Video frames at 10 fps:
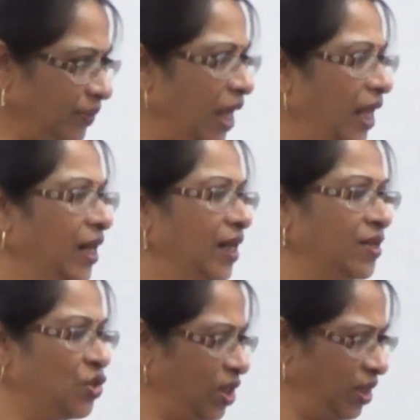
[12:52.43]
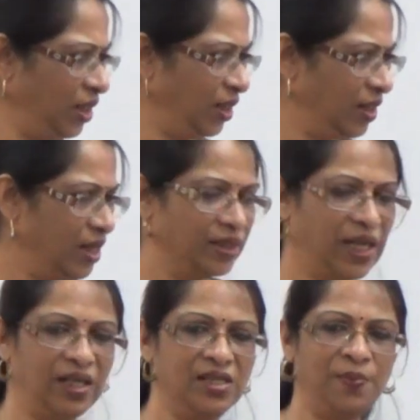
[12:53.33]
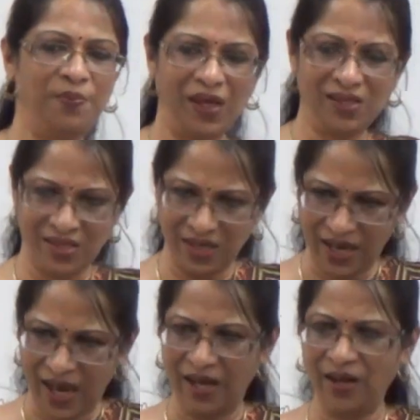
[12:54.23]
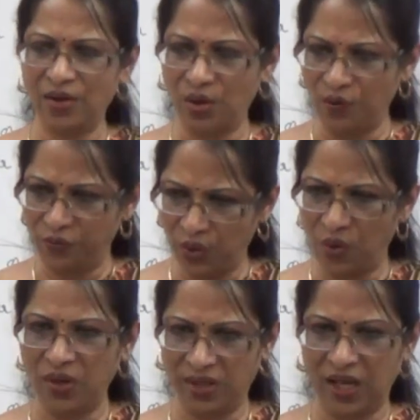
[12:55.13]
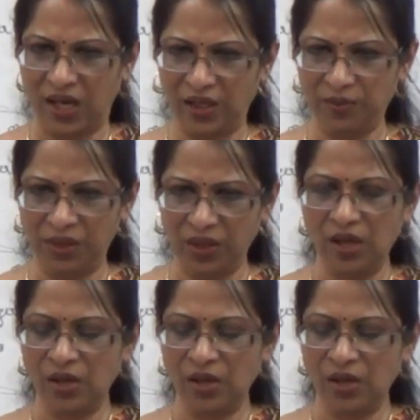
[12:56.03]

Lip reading: allergy. That is the basic error or flaw in the argument.